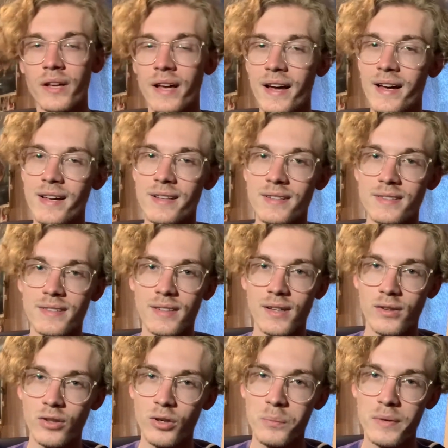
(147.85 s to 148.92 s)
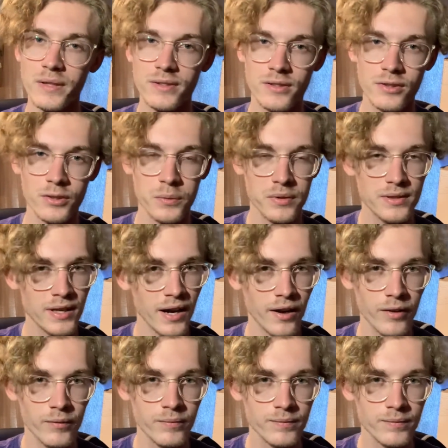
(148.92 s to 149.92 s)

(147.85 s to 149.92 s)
has a little bit to do with time.